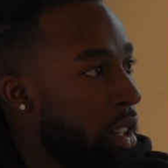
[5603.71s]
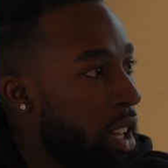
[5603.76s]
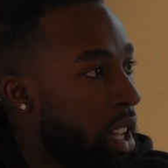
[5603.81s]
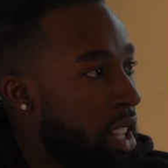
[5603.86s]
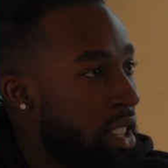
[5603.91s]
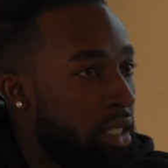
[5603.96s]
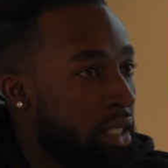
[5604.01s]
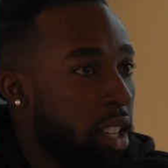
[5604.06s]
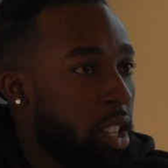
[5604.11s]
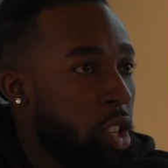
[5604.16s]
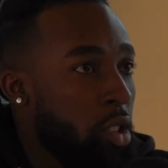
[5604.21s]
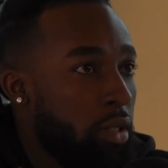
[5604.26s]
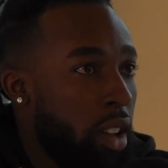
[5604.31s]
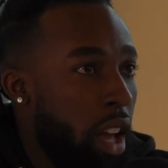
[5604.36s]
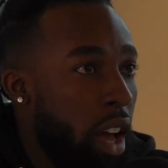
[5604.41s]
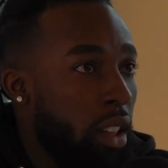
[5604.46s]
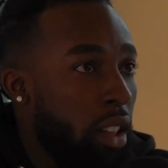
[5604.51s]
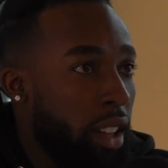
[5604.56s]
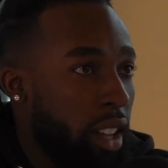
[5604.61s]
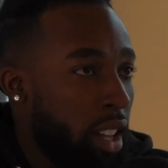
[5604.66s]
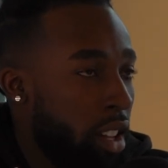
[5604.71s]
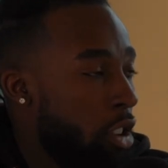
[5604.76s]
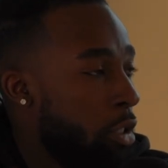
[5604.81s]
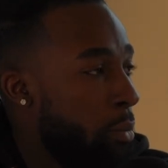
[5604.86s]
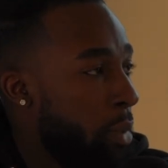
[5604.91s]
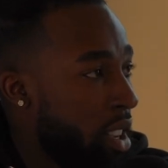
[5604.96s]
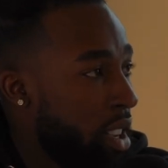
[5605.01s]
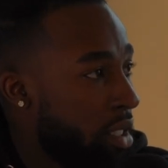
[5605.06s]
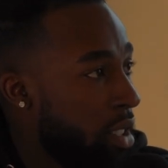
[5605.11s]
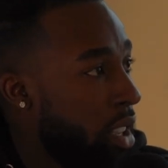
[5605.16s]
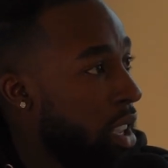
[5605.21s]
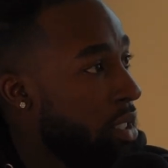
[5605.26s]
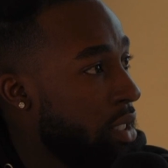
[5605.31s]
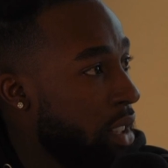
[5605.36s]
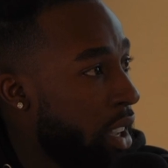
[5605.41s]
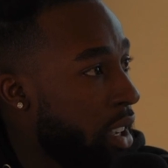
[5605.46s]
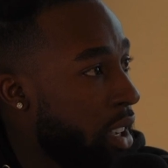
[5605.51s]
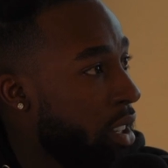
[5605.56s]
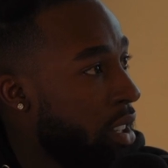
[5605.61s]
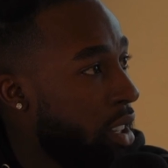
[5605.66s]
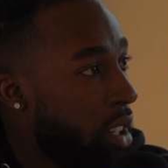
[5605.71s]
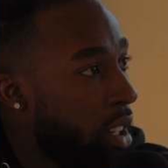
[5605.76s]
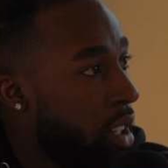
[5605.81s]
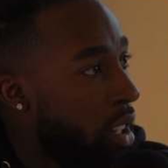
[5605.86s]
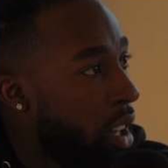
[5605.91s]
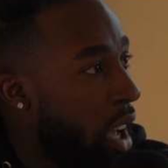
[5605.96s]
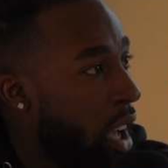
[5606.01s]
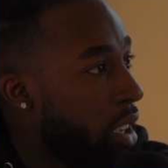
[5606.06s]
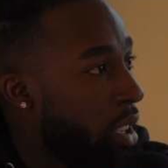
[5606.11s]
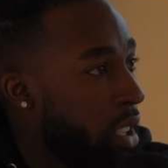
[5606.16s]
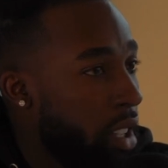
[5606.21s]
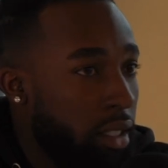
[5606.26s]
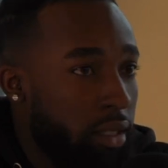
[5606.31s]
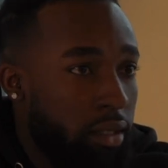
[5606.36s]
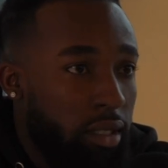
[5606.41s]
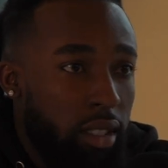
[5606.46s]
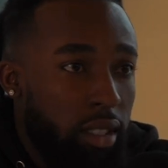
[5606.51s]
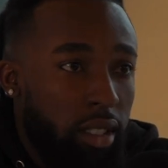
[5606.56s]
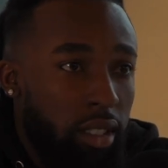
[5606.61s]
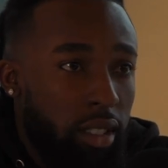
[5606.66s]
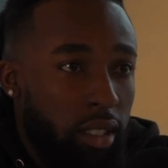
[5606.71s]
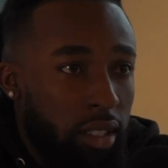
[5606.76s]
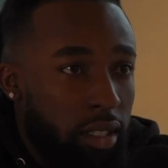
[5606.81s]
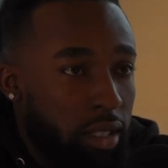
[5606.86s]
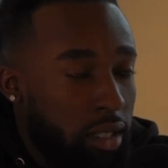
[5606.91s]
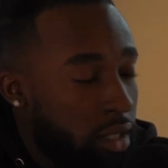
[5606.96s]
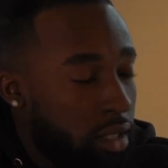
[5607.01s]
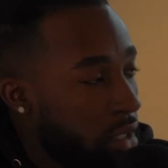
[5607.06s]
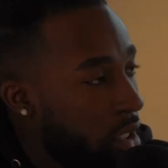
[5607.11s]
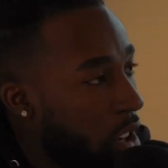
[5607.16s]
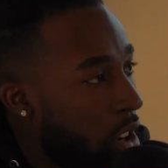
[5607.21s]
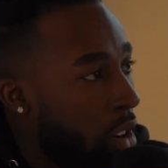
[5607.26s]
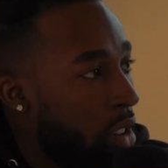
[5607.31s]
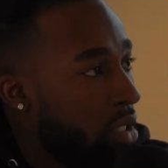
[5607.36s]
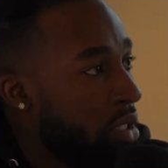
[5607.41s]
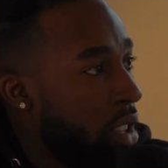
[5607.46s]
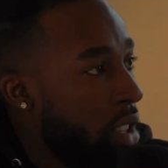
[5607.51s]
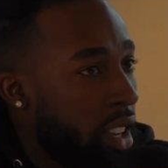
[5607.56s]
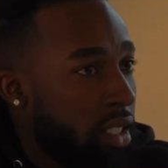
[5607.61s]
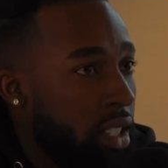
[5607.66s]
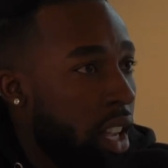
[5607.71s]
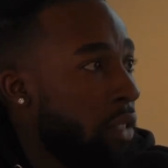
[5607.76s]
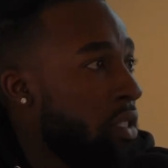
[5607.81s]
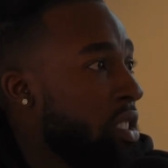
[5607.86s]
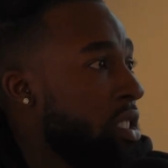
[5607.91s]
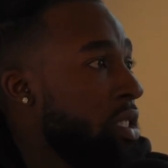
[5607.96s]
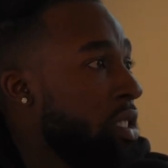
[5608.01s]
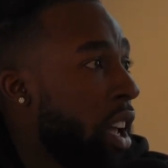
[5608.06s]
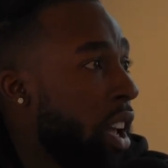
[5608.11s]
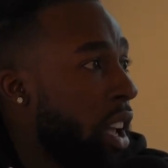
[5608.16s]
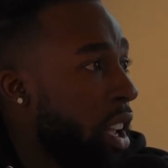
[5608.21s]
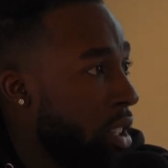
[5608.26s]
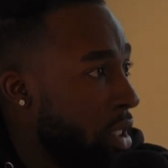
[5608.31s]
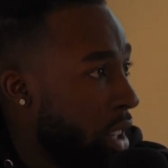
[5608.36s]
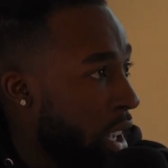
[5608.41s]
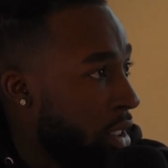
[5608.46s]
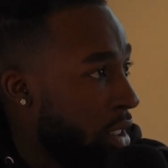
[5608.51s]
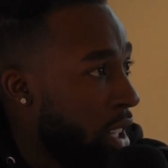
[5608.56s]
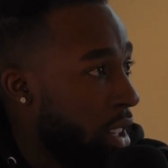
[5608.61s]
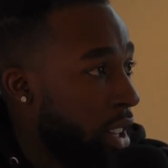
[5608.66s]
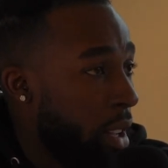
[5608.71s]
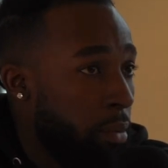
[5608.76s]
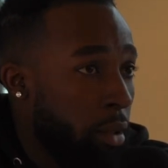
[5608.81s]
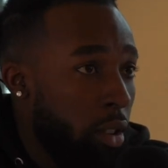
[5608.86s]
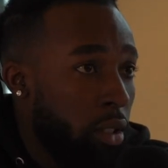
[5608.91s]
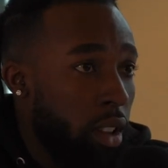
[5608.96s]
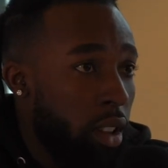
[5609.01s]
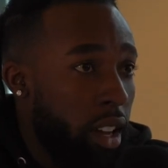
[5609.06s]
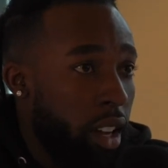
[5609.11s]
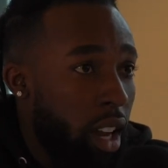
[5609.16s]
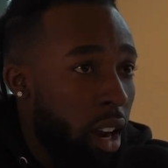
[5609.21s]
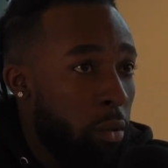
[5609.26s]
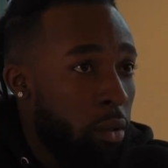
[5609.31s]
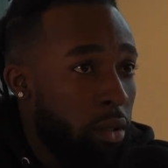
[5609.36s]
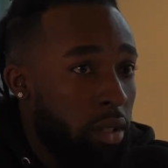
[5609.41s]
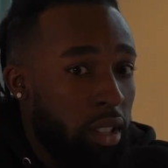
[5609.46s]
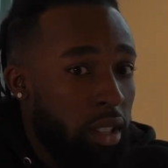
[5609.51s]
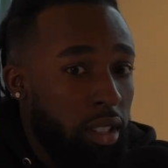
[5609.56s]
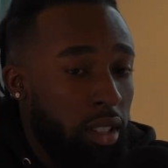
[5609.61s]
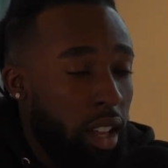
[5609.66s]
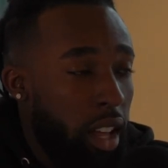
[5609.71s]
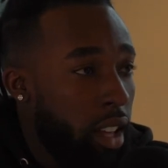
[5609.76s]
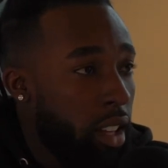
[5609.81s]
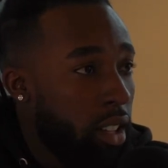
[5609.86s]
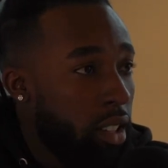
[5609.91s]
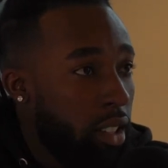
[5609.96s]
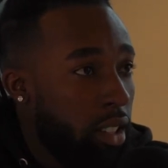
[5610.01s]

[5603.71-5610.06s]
And seeing you now, like, it all makes sense. Like, I get calls, texts every day like that. Like, bro, like, I really, like,